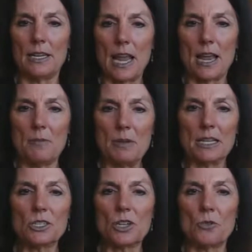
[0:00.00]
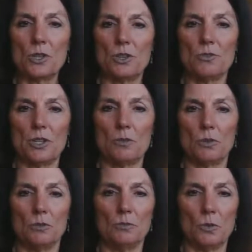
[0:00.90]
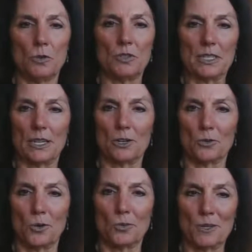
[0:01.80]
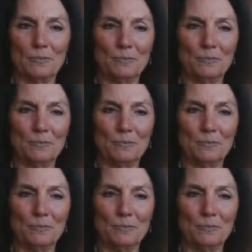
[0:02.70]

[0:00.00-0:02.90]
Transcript: And Amy, let's start with you and then we'll move to Senator Woodward.